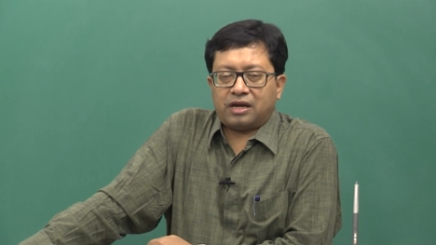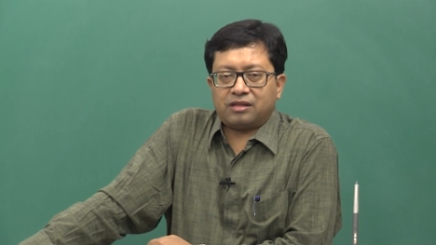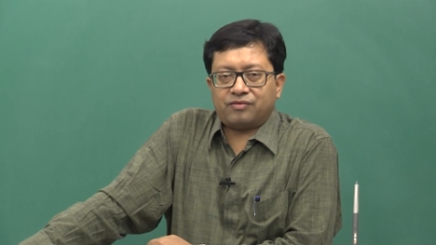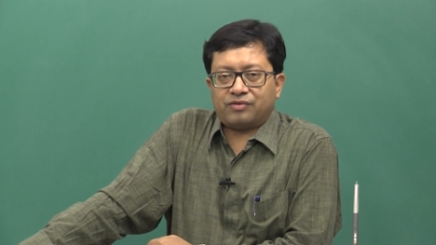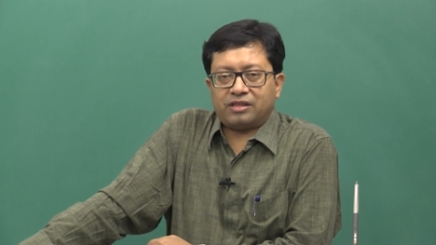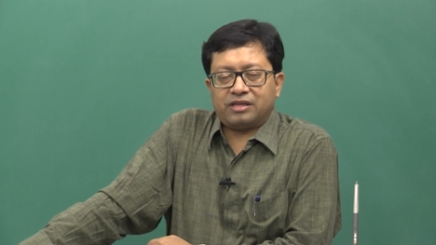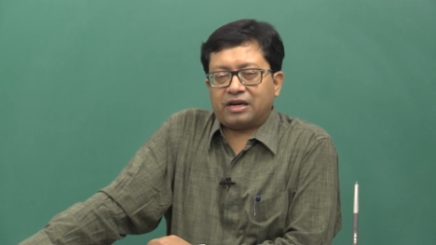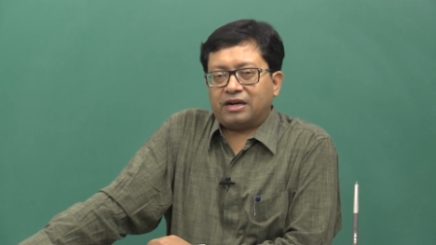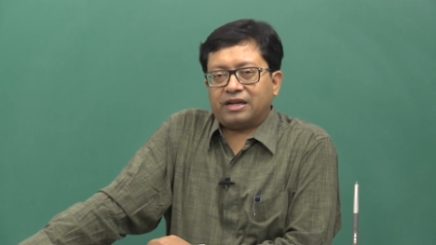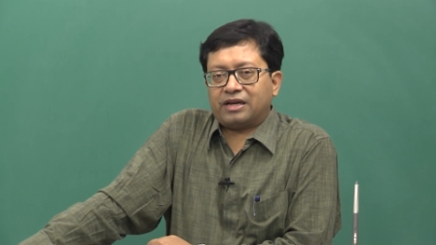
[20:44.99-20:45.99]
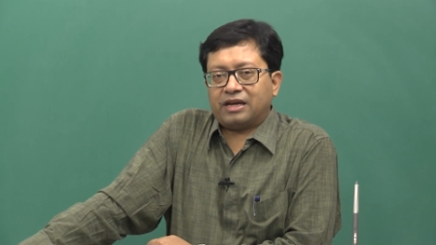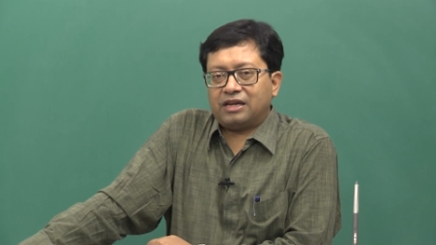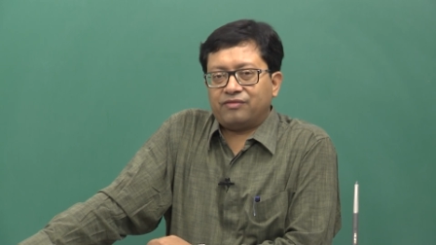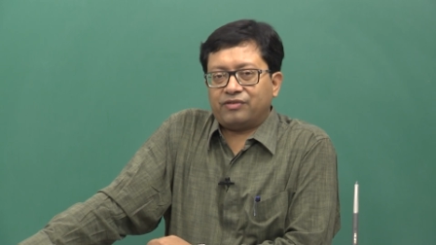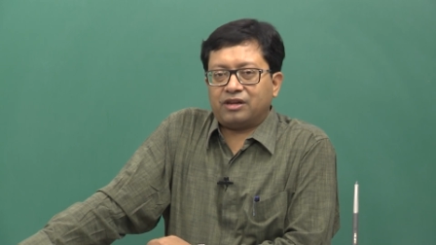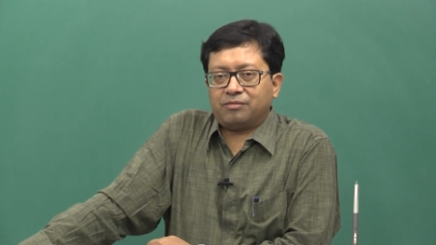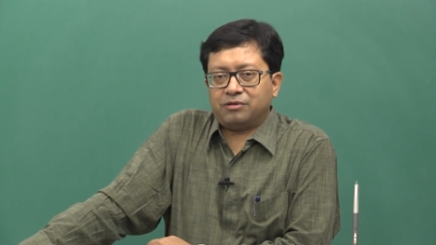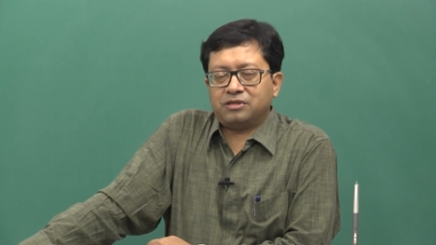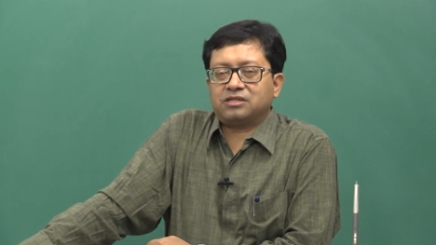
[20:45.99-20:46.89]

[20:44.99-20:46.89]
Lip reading: and they can take any variables.